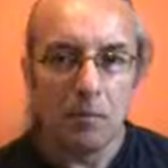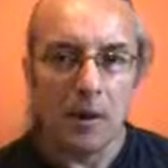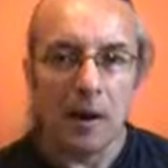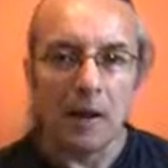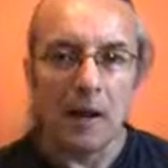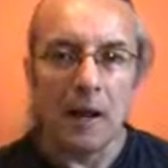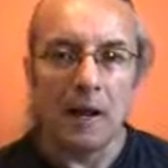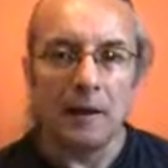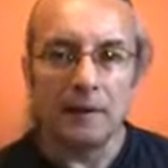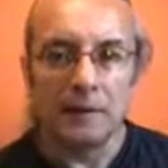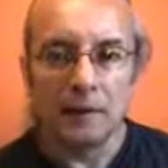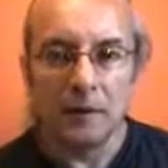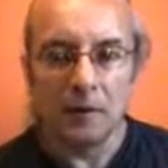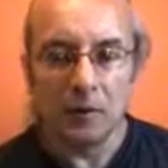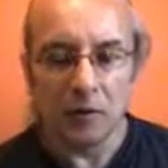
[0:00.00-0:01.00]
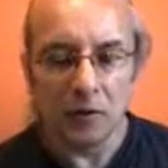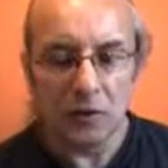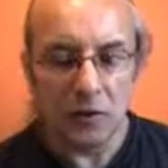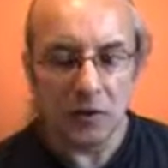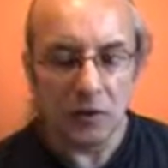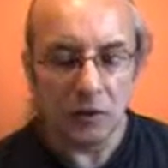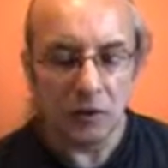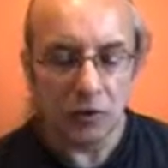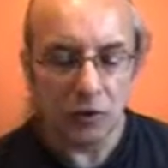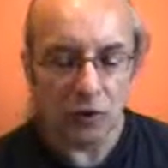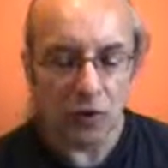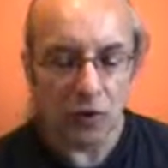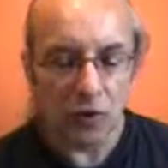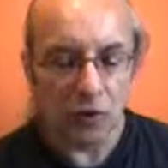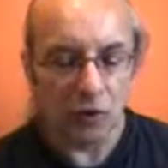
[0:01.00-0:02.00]
Prahlad continued to
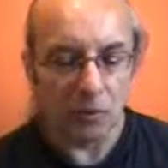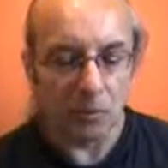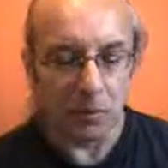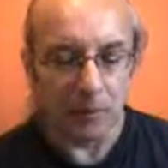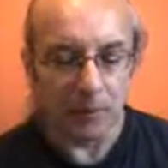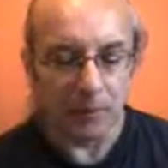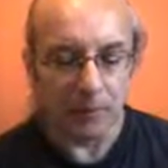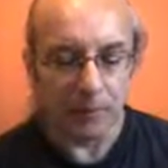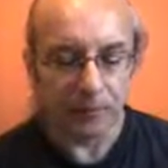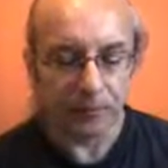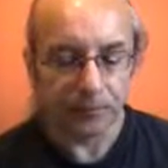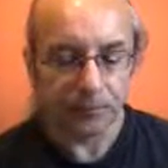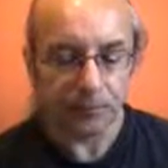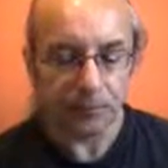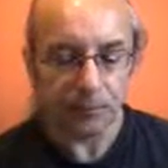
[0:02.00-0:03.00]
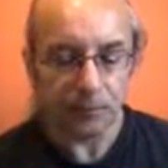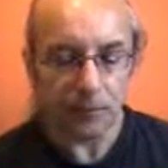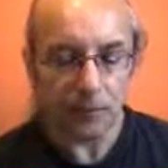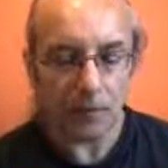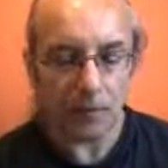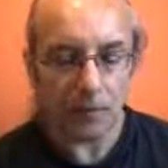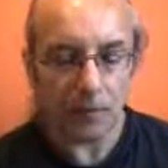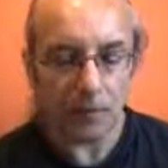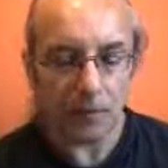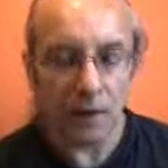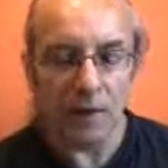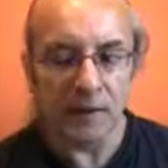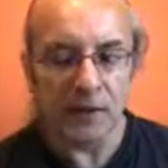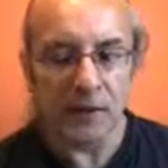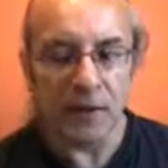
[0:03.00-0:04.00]
contemplate. The
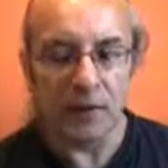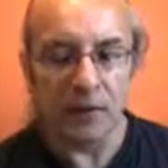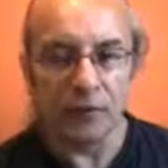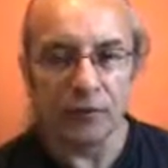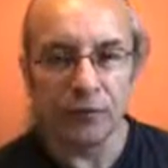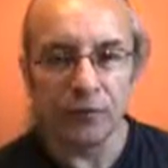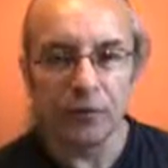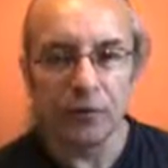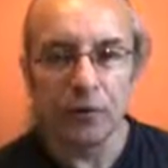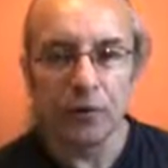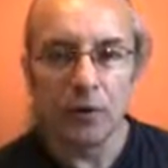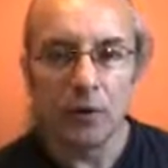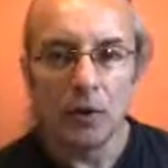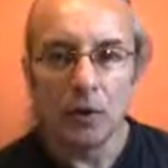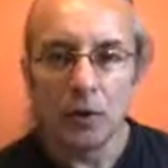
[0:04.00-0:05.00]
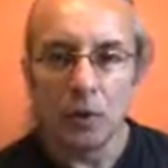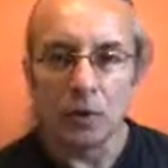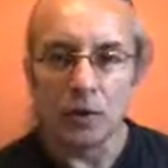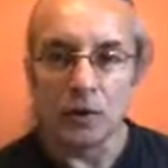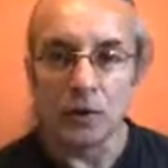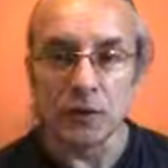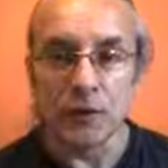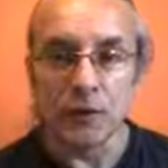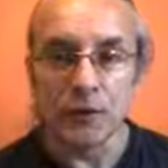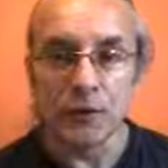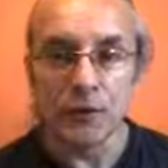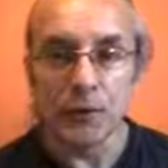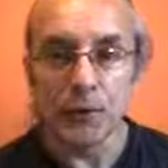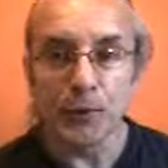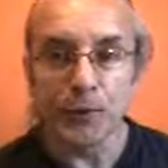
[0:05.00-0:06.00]
one self, which is the
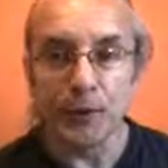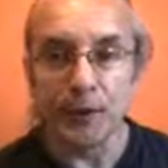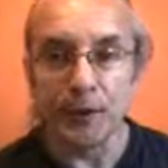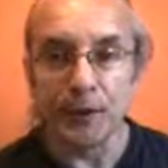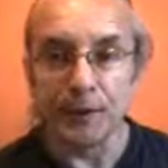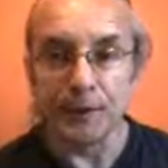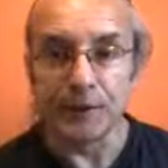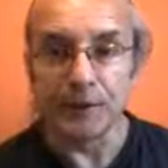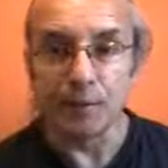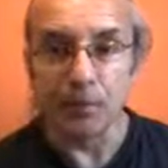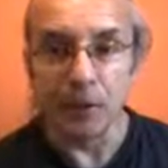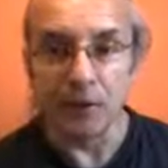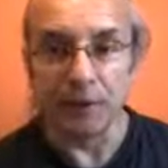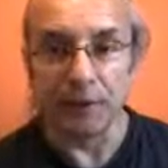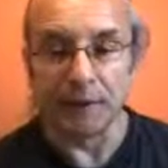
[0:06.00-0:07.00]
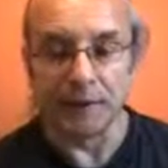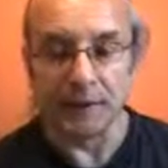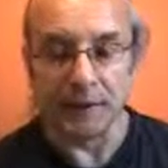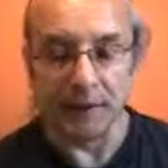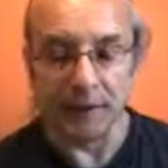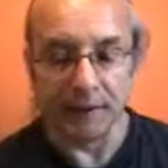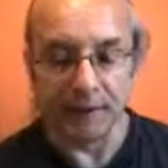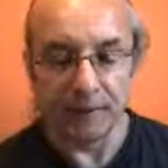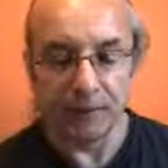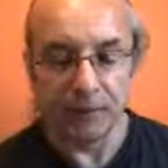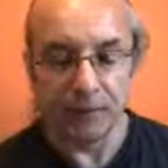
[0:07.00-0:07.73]
soul experiencing,